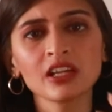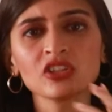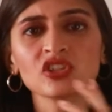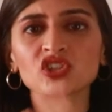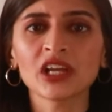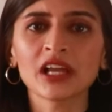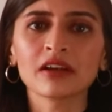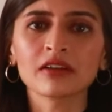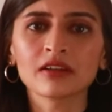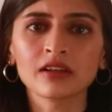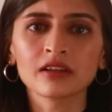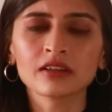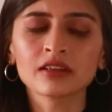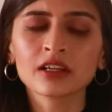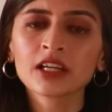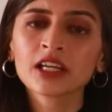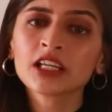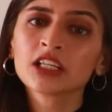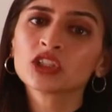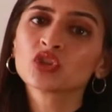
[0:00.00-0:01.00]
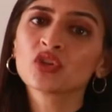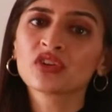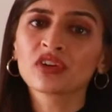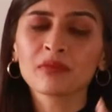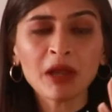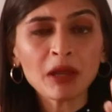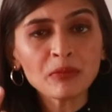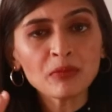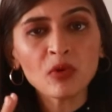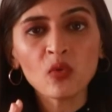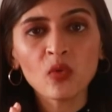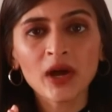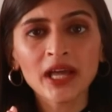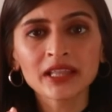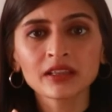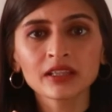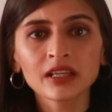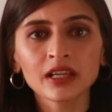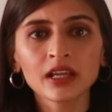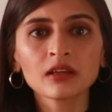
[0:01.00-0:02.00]
in general. So remember
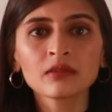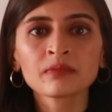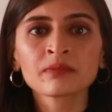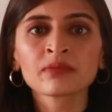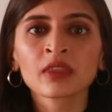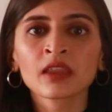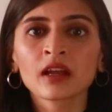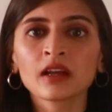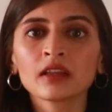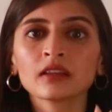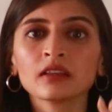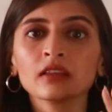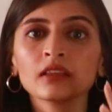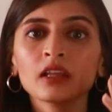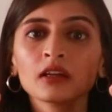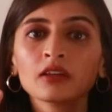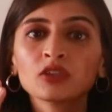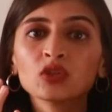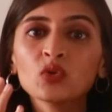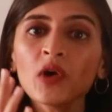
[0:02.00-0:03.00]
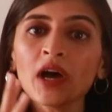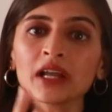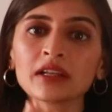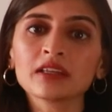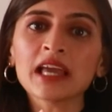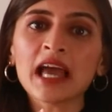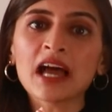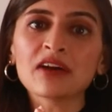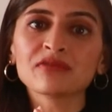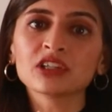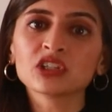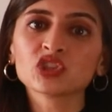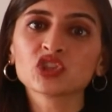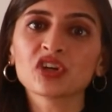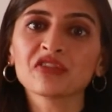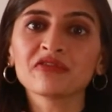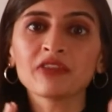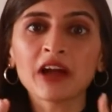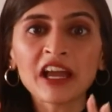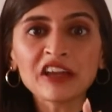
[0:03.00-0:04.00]
one thing, that you are the average
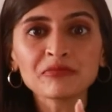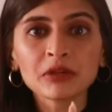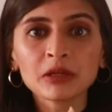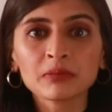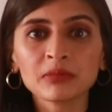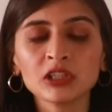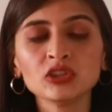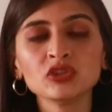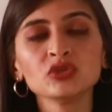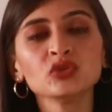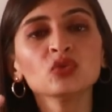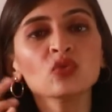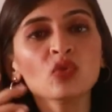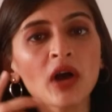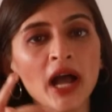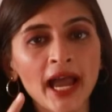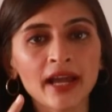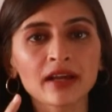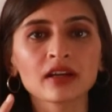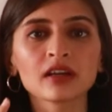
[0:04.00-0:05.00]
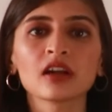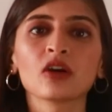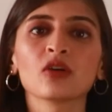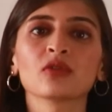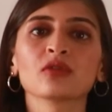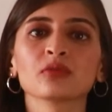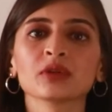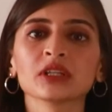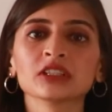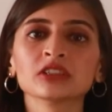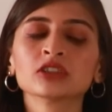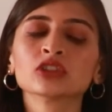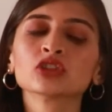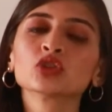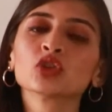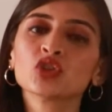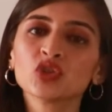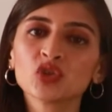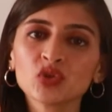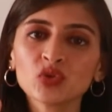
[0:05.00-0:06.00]
of five people you hang around with.
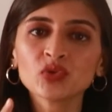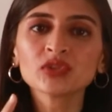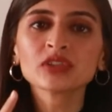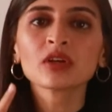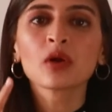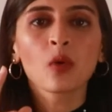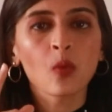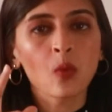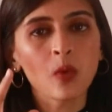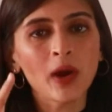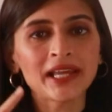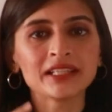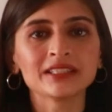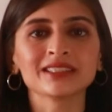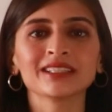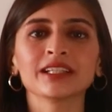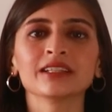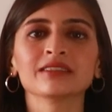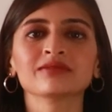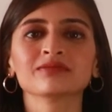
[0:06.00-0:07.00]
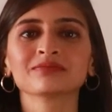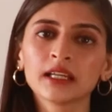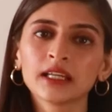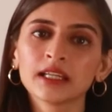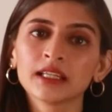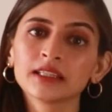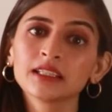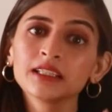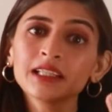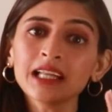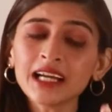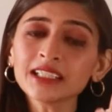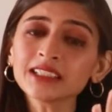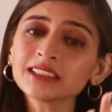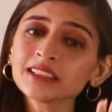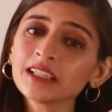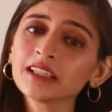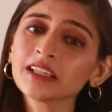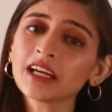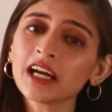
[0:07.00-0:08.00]
So choose wisely. The
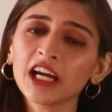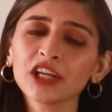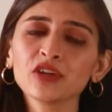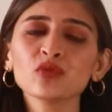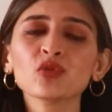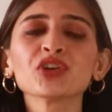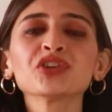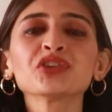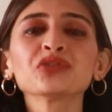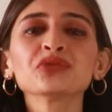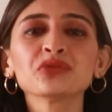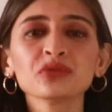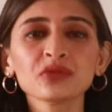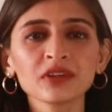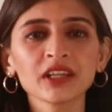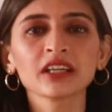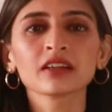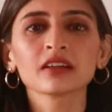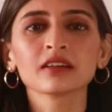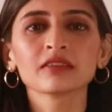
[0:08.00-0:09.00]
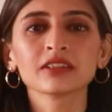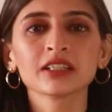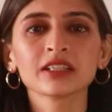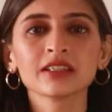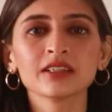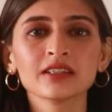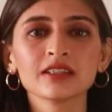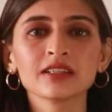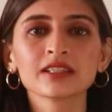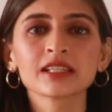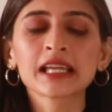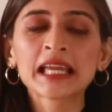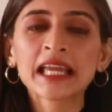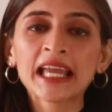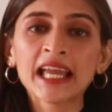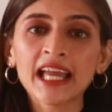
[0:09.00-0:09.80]
last thing I want you to take away is